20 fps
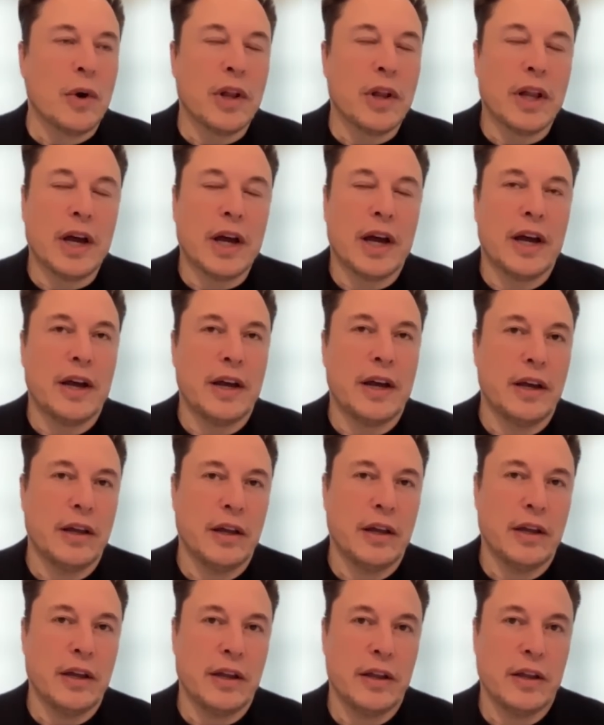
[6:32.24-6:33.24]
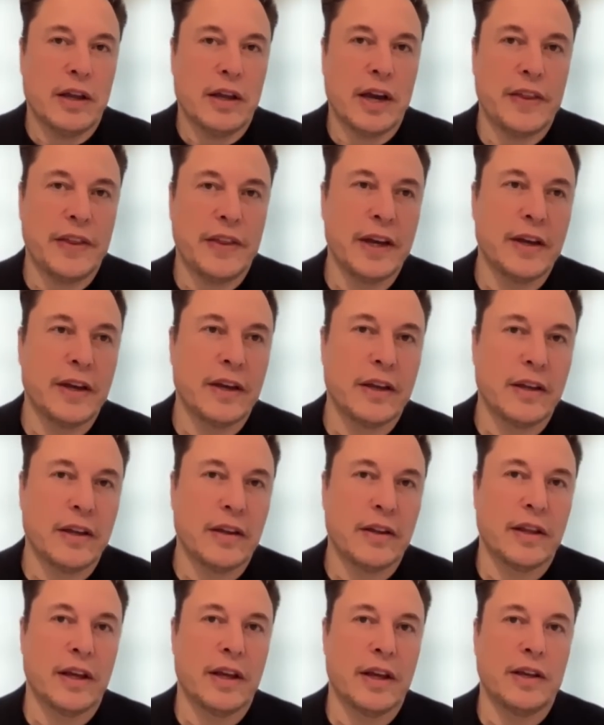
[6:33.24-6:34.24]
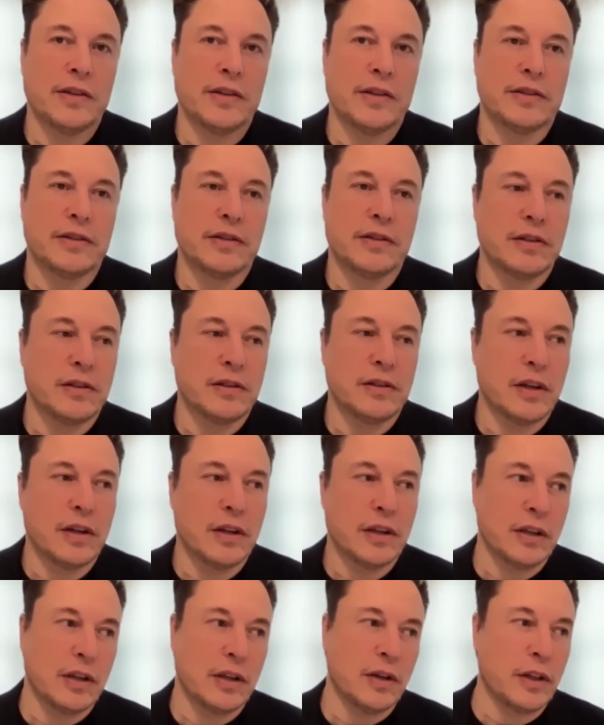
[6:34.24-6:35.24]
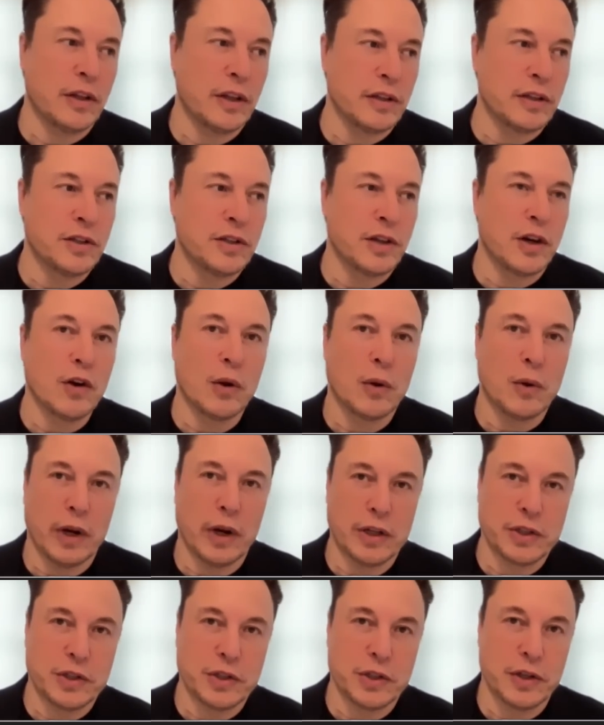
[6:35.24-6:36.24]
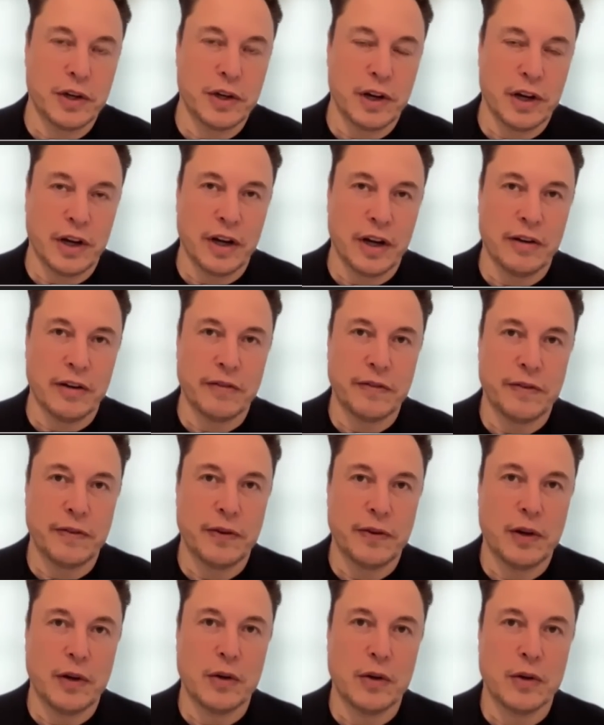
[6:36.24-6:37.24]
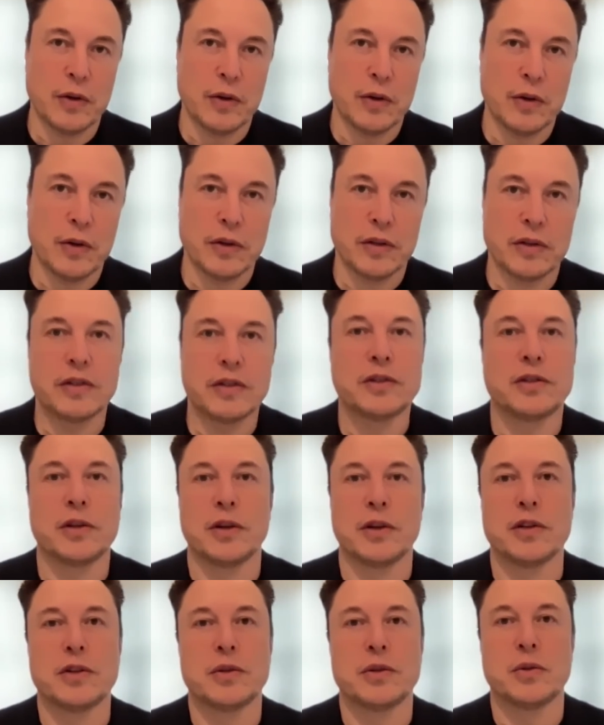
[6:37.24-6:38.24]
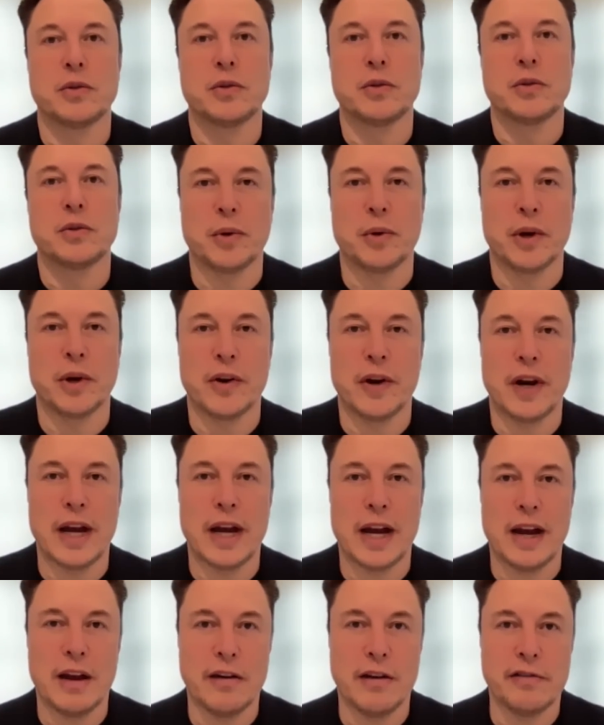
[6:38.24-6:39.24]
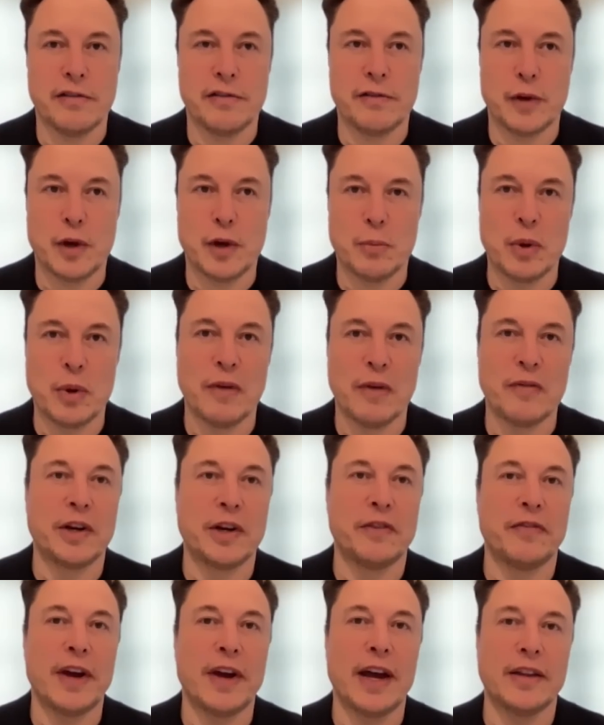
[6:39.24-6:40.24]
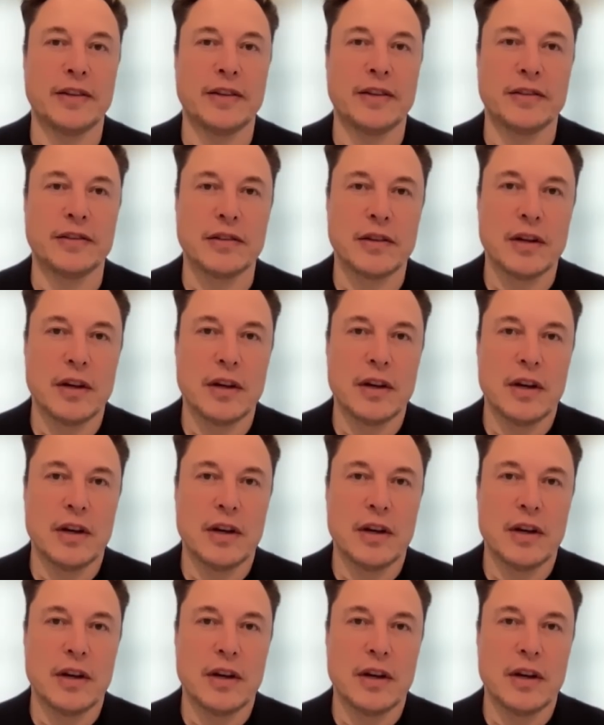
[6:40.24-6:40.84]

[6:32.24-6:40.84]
Well, uh, I think there's there's a general question of should Twitter have permanent bans?